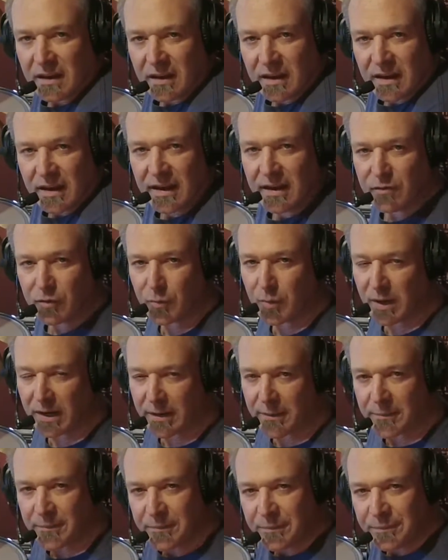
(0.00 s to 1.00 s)
Hey
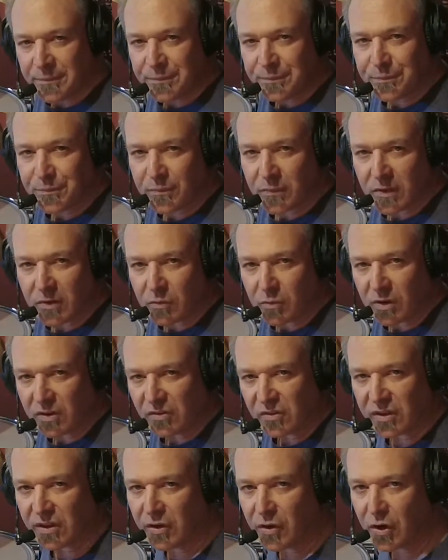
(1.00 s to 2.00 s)
everybody,
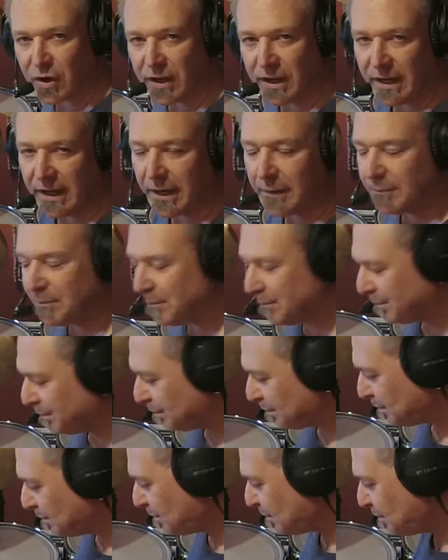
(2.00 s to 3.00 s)
Russ Leonardi again.
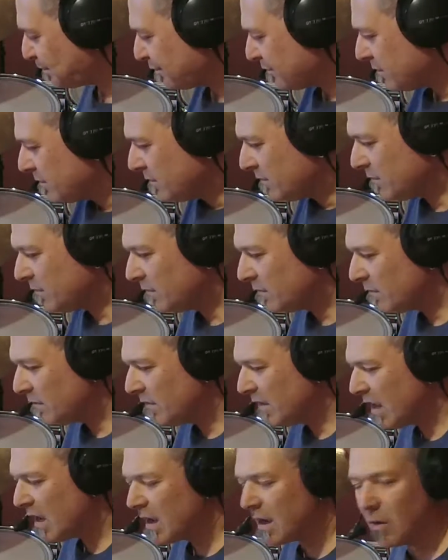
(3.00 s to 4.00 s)

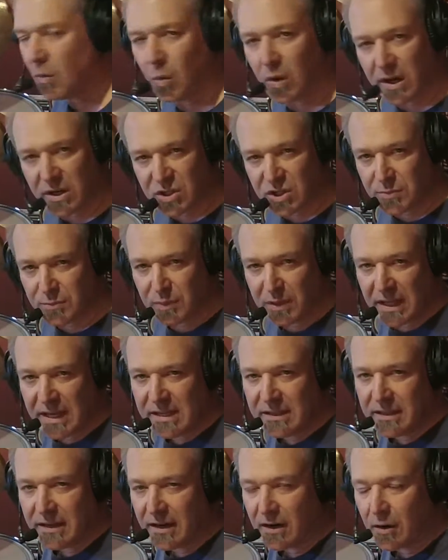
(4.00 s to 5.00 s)
What I just
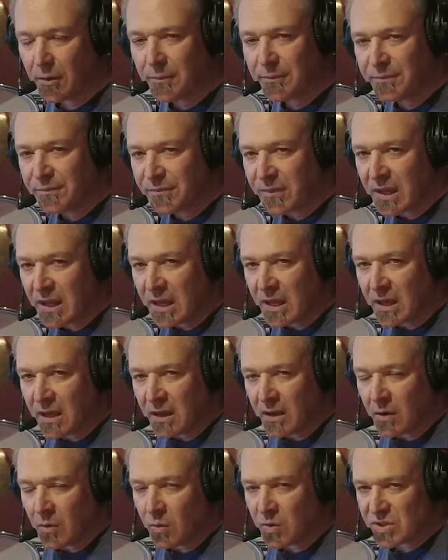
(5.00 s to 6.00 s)
played there
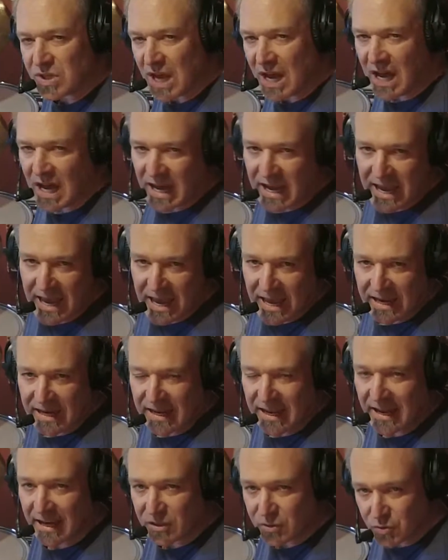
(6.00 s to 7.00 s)
was a hi-hat
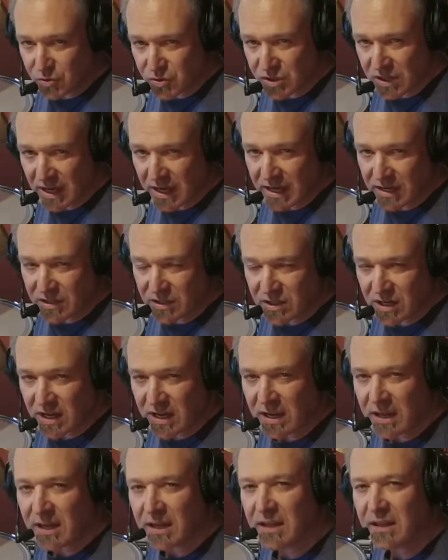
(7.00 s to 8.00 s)
exercise
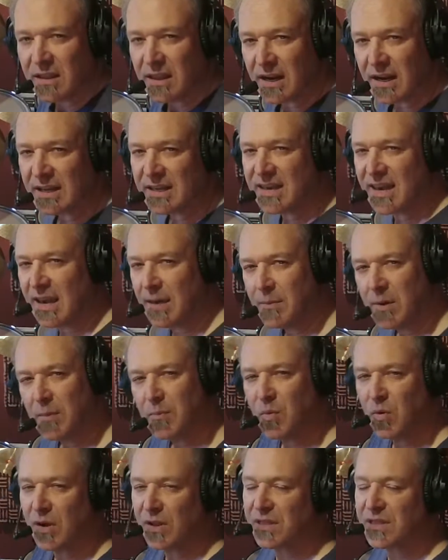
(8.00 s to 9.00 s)
that I came up
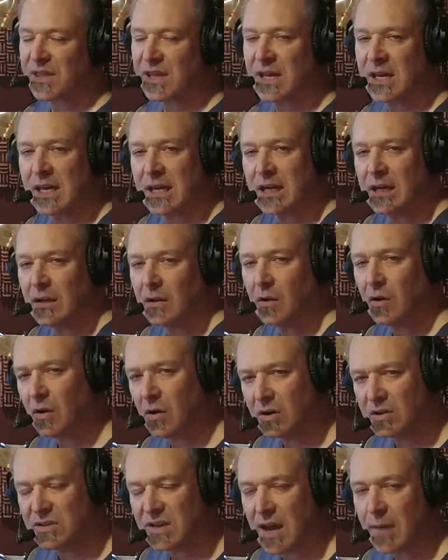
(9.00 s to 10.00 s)
with a
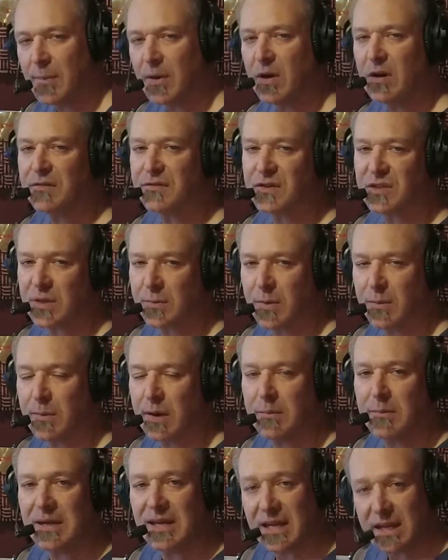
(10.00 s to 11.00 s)
long time ago for some of my
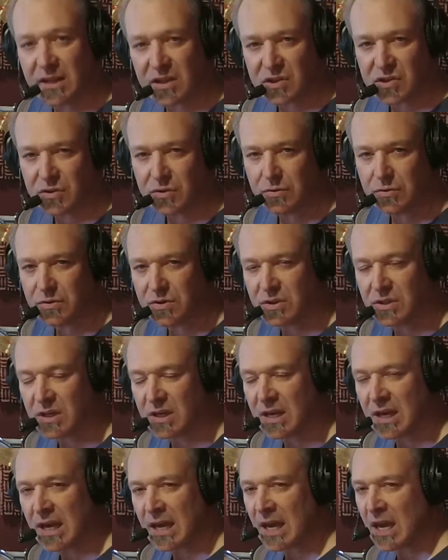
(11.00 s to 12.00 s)
beginning students
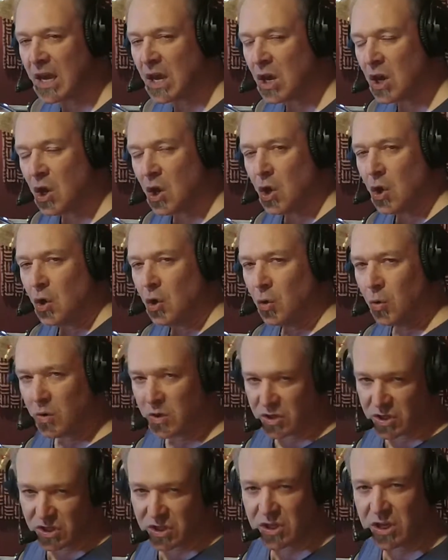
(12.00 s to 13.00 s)
who were
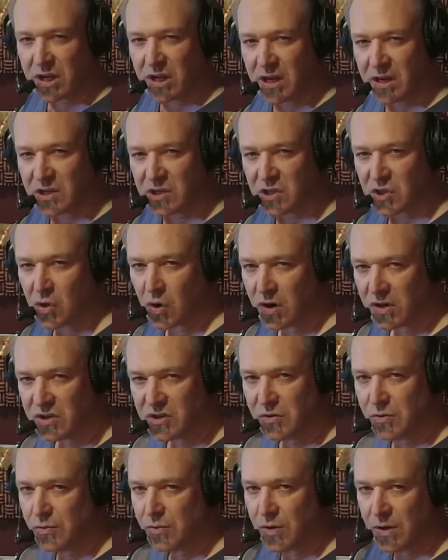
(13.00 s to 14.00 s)
just starting
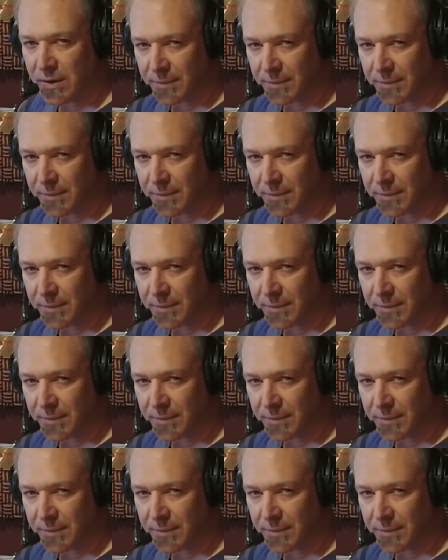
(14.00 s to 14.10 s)
to